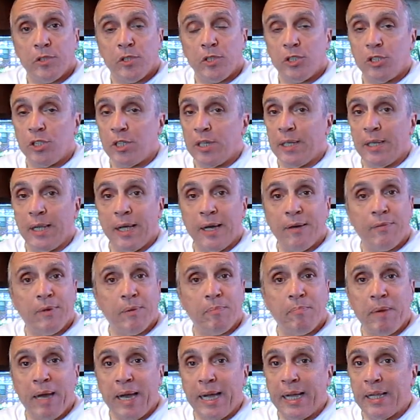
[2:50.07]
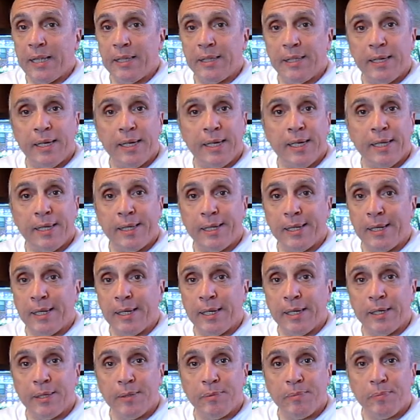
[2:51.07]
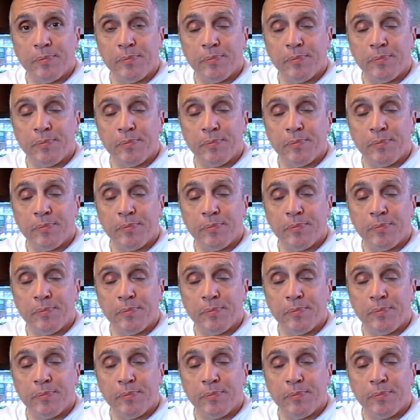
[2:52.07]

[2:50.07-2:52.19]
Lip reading: She never made it to Italy.